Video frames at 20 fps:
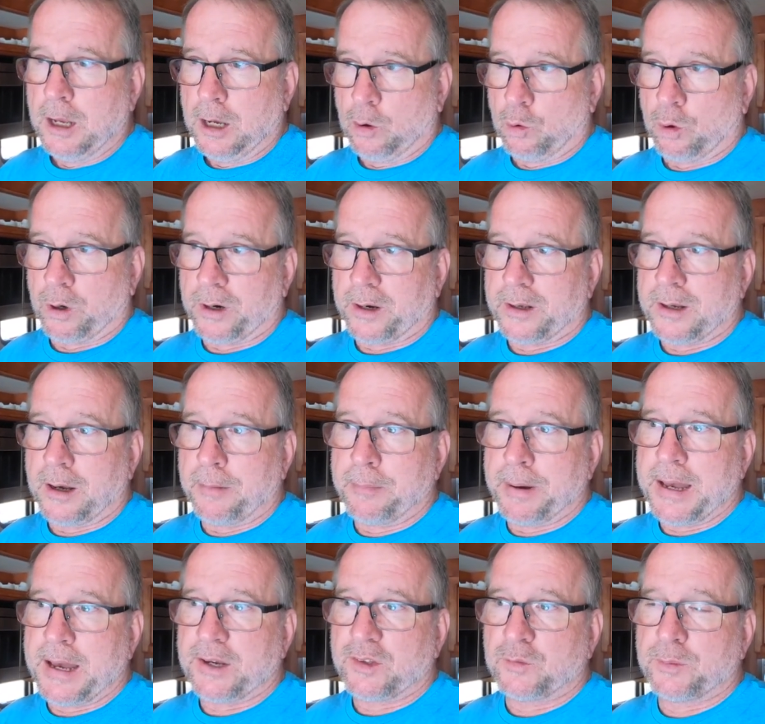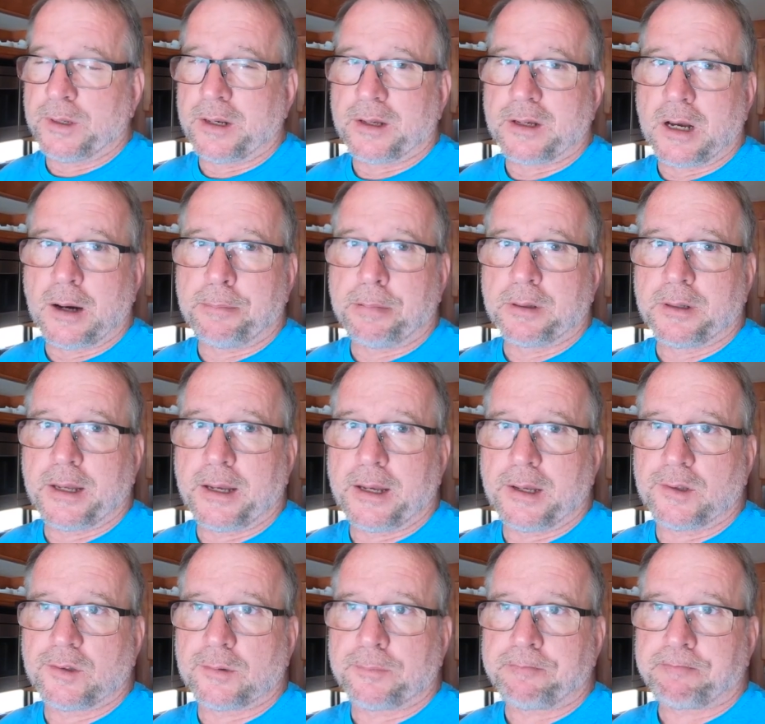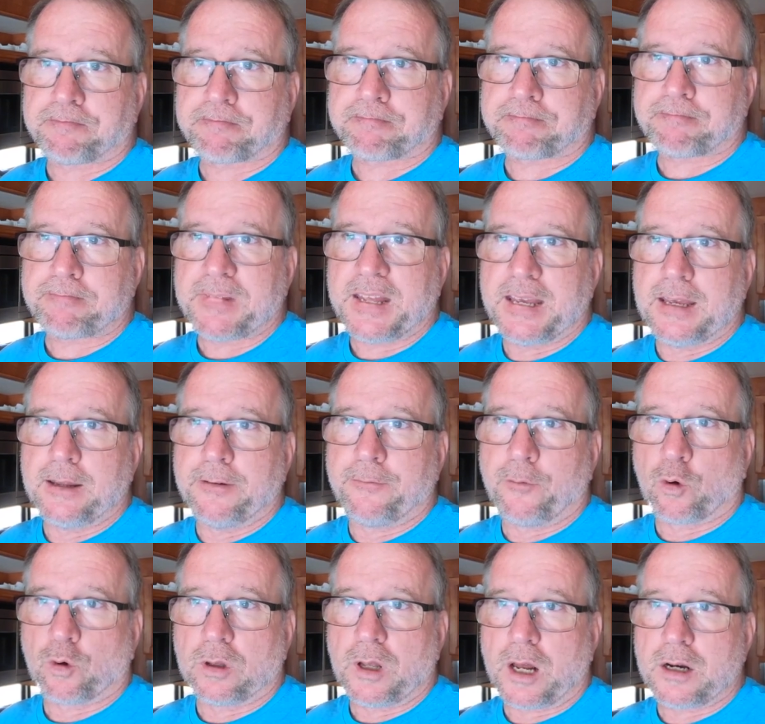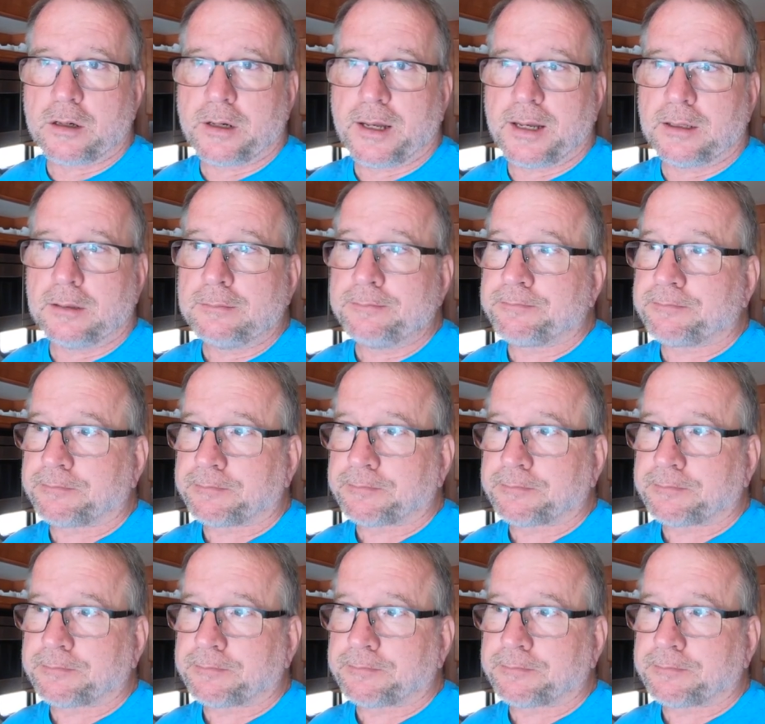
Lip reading: We're going to come back, spend a couple days in Fort Lauderdale,